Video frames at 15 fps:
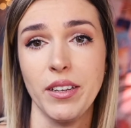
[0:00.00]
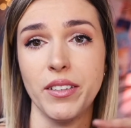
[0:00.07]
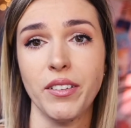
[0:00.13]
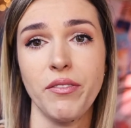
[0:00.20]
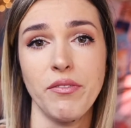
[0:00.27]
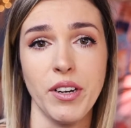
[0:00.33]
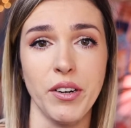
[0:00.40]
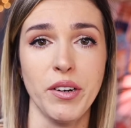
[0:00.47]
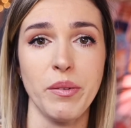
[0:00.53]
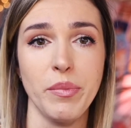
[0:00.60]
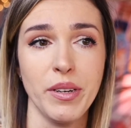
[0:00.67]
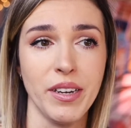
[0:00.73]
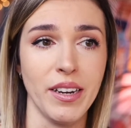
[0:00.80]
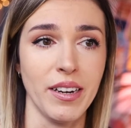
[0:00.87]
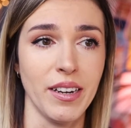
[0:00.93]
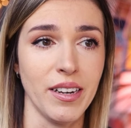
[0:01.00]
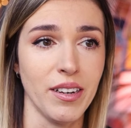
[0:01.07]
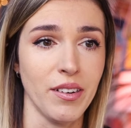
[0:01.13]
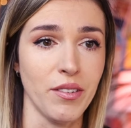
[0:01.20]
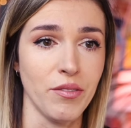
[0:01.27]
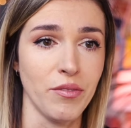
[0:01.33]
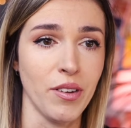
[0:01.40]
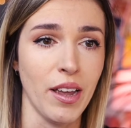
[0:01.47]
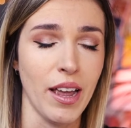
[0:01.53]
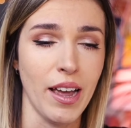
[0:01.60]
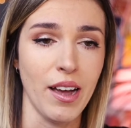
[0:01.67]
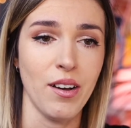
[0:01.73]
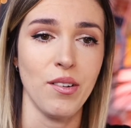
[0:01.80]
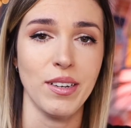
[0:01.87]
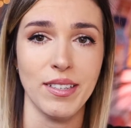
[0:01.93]
the very beginning of
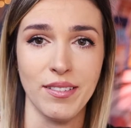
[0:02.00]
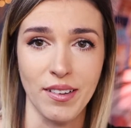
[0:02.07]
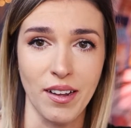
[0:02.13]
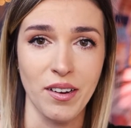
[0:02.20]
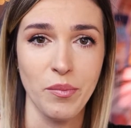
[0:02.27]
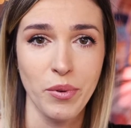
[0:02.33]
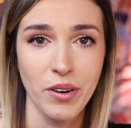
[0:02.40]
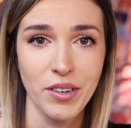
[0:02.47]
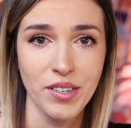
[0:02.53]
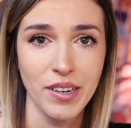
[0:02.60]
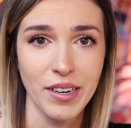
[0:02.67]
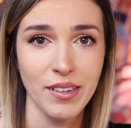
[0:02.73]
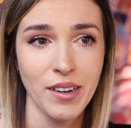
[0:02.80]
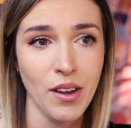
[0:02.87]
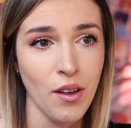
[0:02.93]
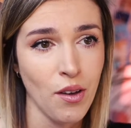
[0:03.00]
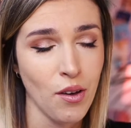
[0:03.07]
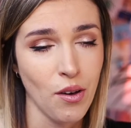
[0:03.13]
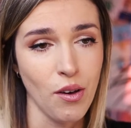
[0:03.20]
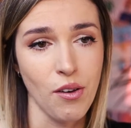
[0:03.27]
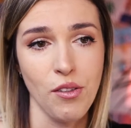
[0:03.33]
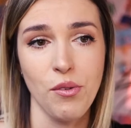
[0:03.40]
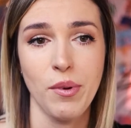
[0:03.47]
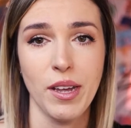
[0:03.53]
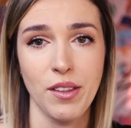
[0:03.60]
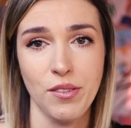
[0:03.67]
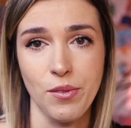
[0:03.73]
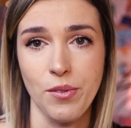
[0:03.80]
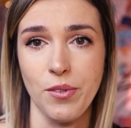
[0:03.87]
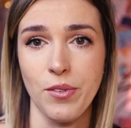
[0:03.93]
how I start a project all the way
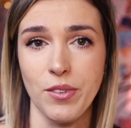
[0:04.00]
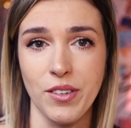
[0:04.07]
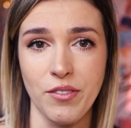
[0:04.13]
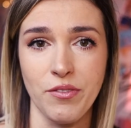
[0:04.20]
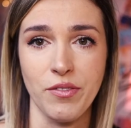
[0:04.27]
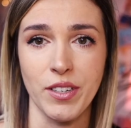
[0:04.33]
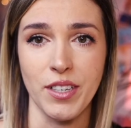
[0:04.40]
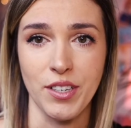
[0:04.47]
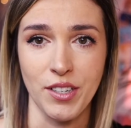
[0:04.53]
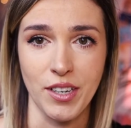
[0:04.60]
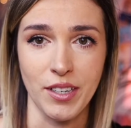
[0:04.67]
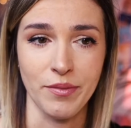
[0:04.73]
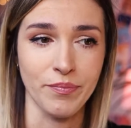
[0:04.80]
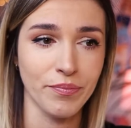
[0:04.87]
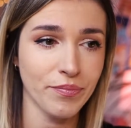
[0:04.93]
through to finishing.